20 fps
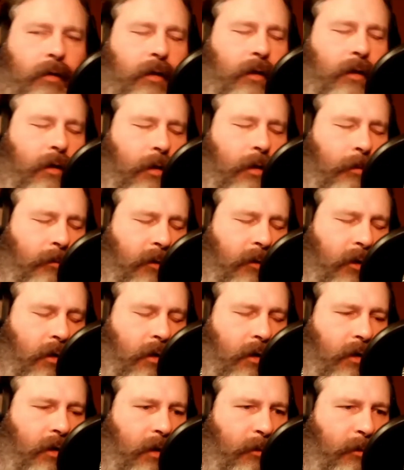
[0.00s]
the um, the
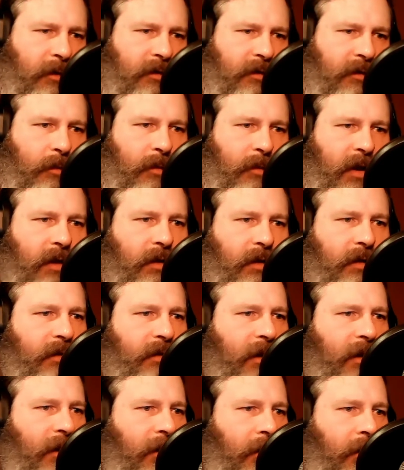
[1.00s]
current limits are mainly
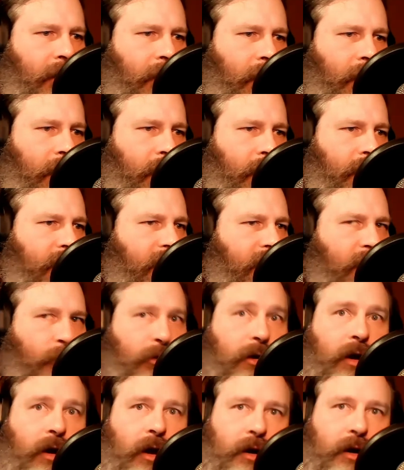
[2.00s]
set uh, using the
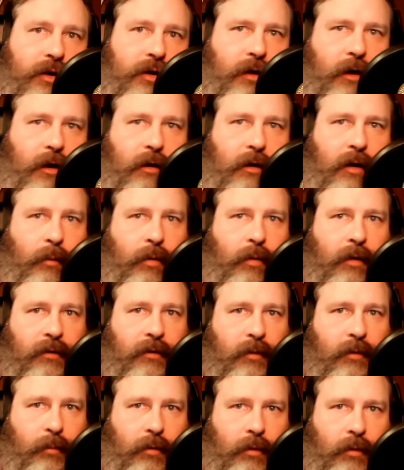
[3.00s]
precautionary
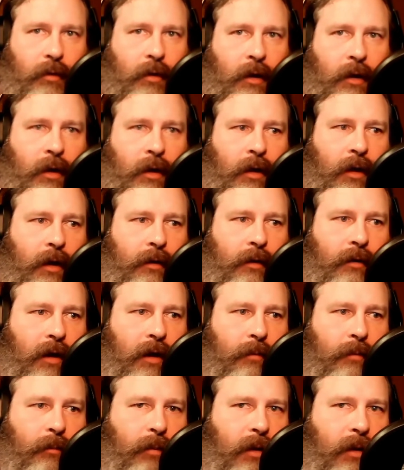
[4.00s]
principle and
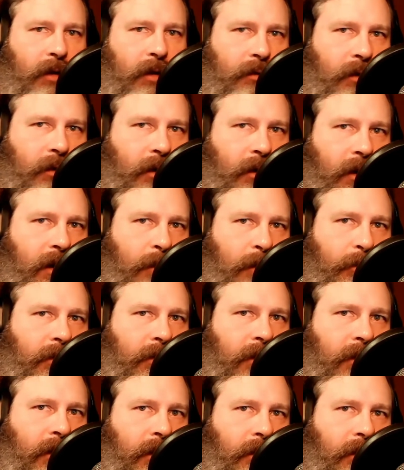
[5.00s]
not based on any
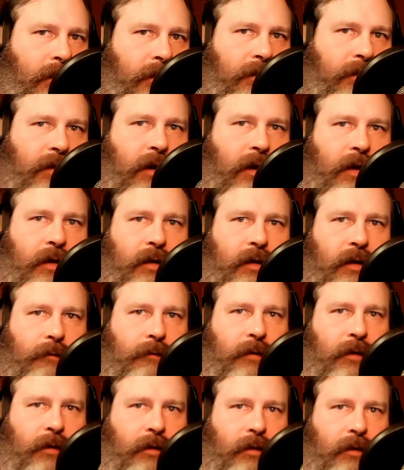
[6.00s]
particular
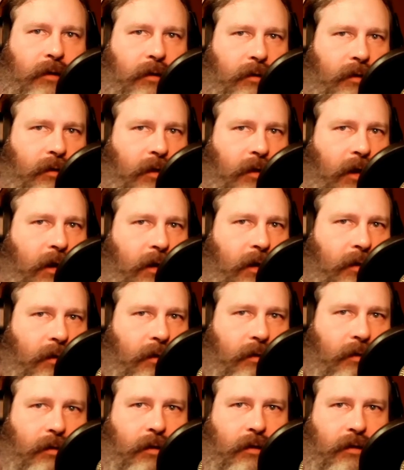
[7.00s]
scientific data
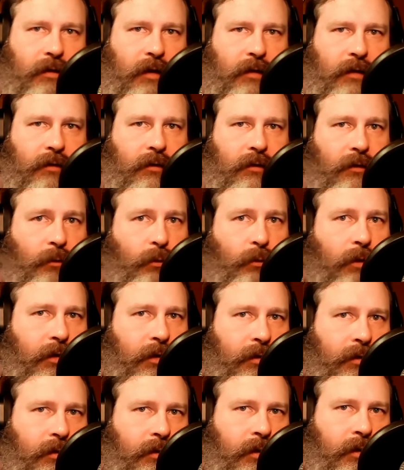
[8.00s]
that suggests a
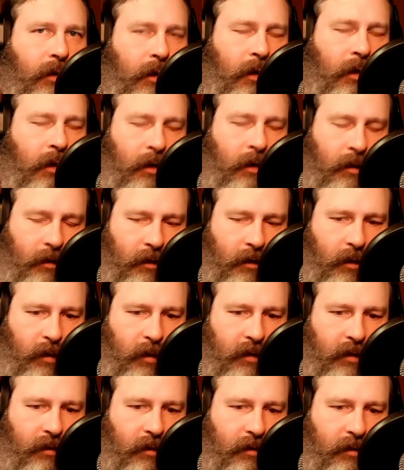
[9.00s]
risks. They're
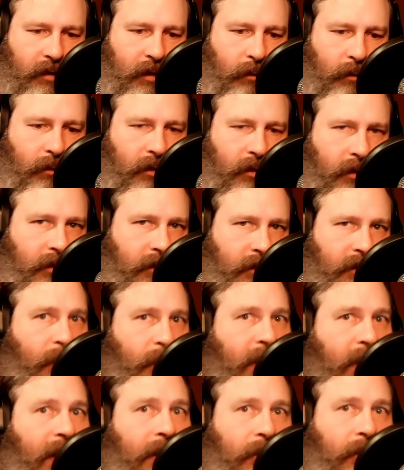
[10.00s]
basically saying, well, this is the
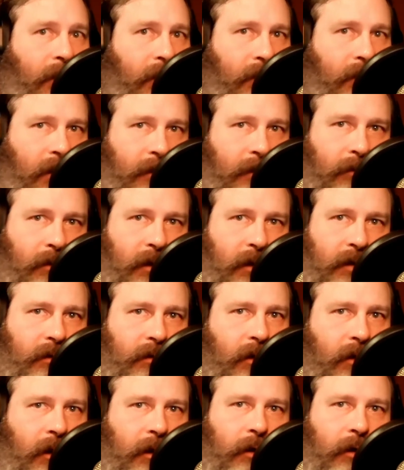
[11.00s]
background level. Let's
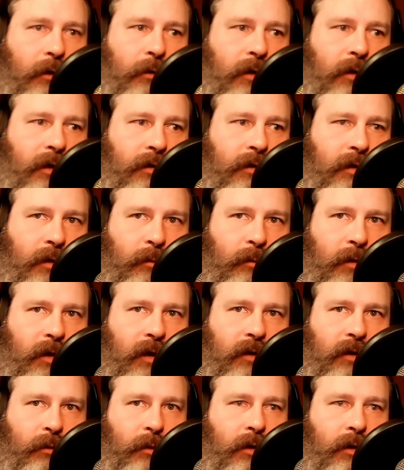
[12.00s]
not increase it
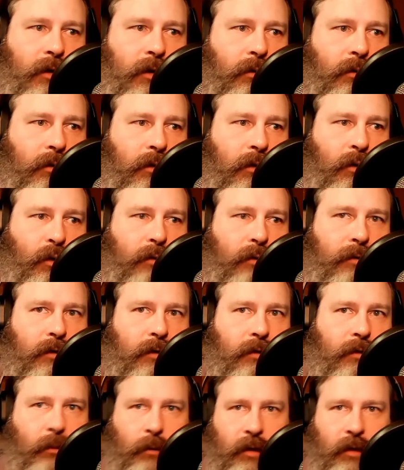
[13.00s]
because we don't know if
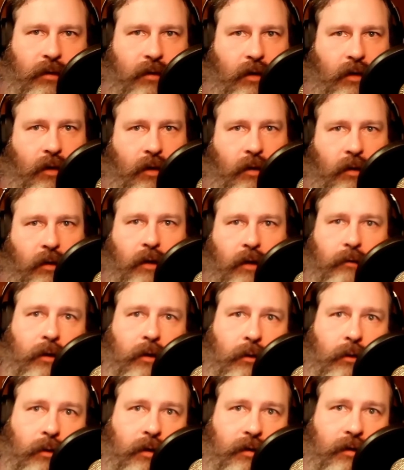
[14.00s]
there's a risk of
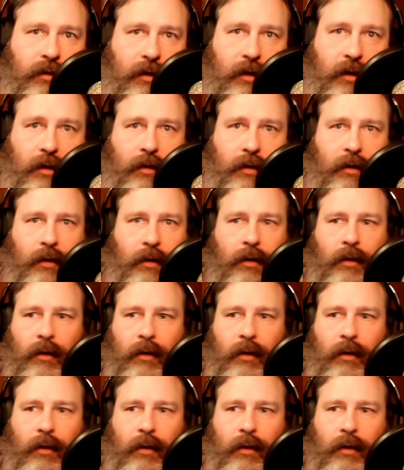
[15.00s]
increasing it.